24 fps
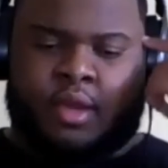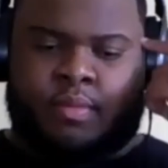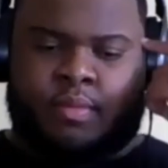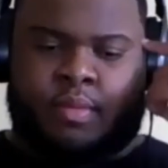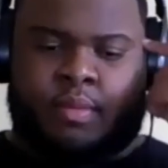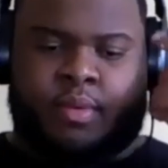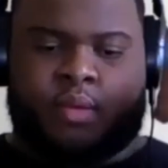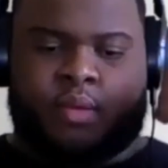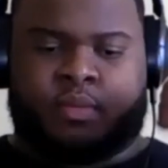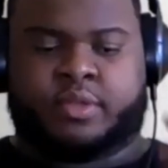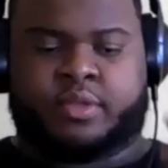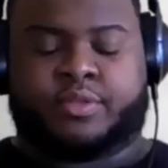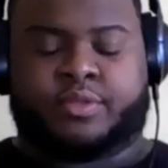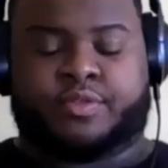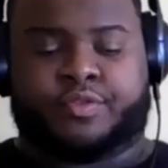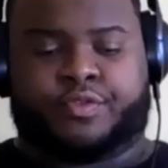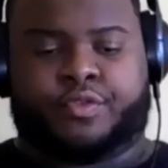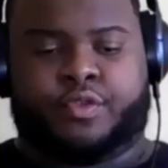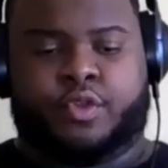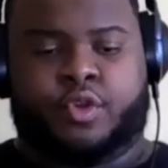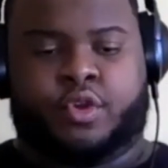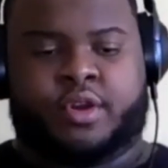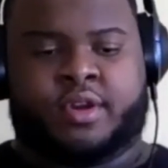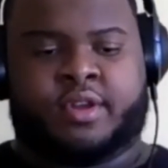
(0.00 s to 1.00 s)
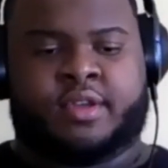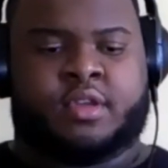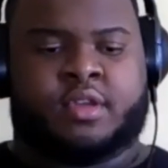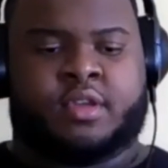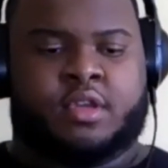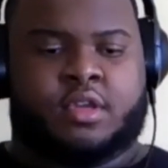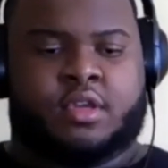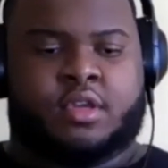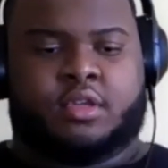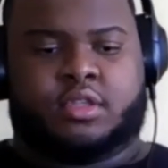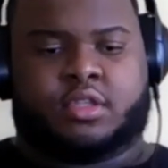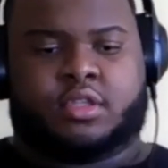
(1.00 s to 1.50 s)
My mom lives in Florida,
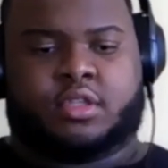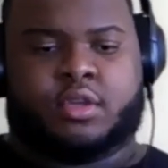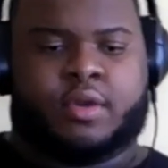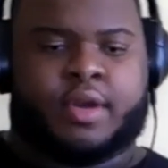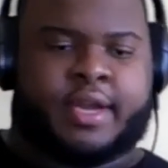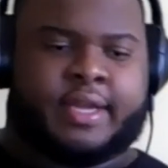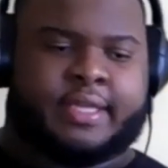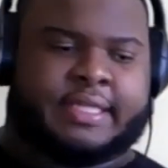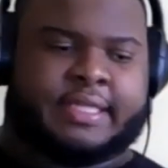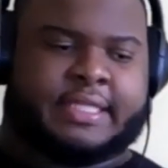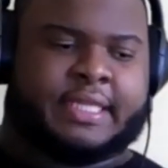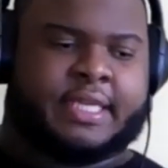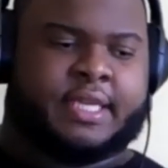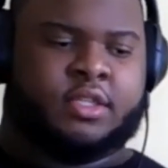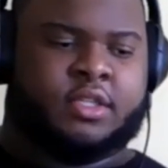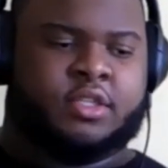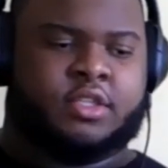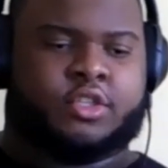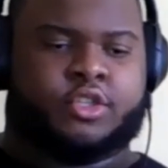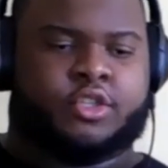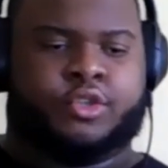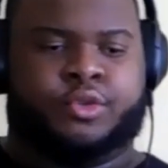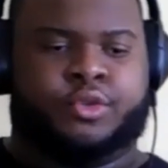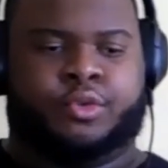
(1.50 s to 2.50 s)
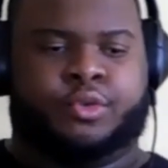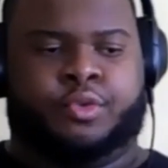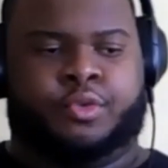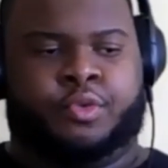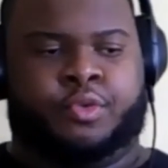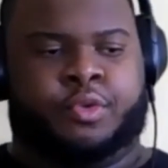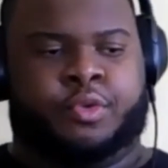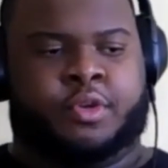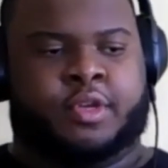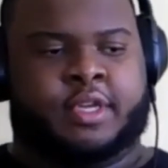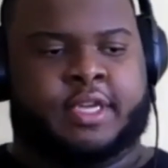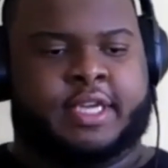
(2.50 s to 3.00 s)
so I tend to
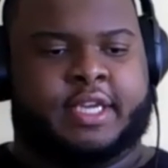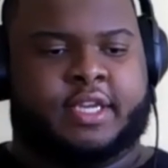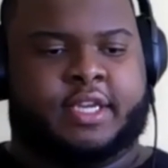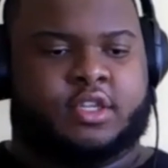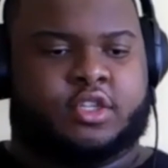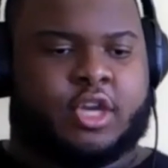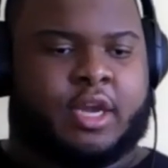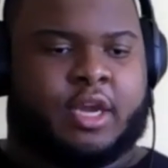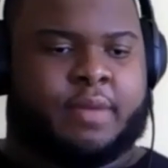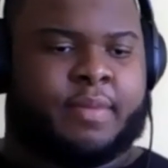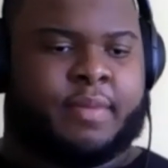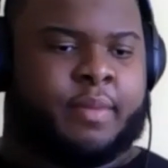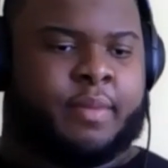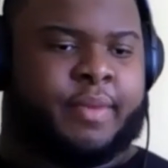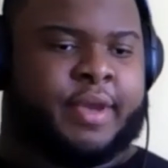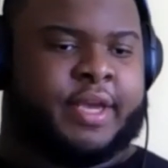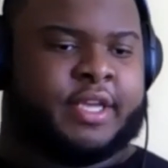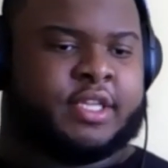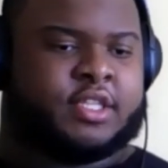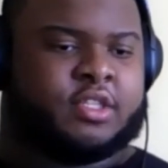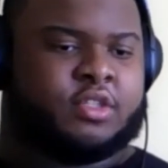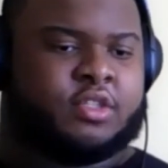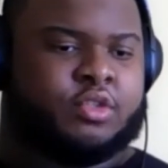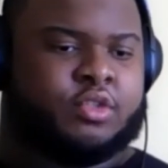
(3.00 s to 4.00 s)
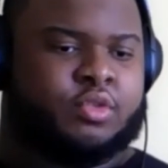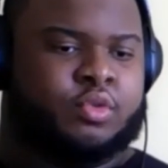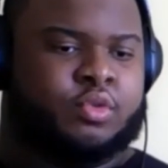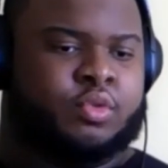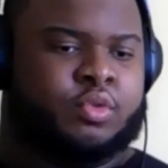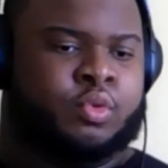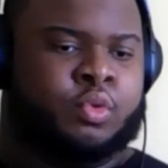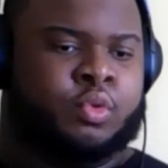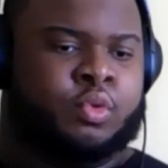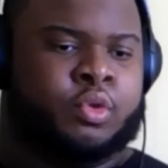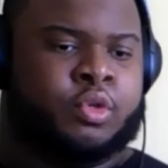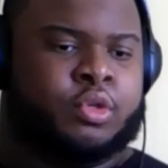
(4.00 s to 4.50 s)
try my best
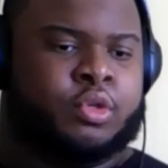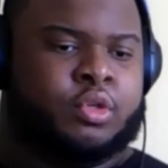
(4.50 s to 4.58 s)
to